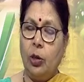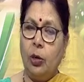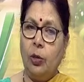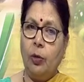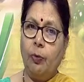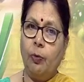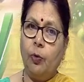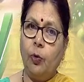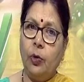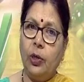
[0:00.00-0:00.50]

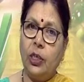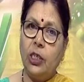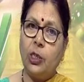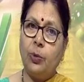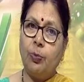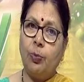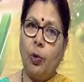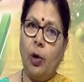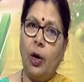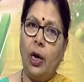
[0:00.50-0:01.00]
the food
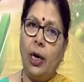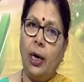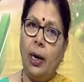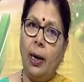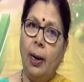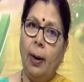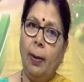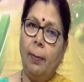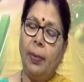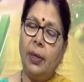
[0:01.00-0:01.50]
is spoiled,
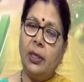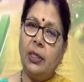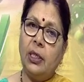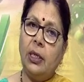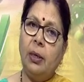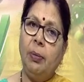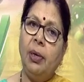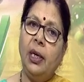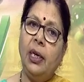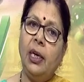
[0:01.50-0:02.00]
but
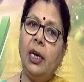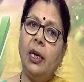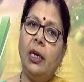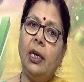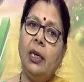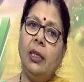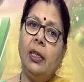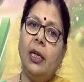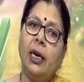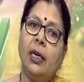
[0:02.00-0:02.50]

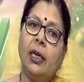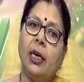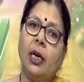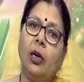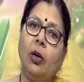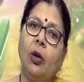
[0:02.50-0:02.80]
immediately that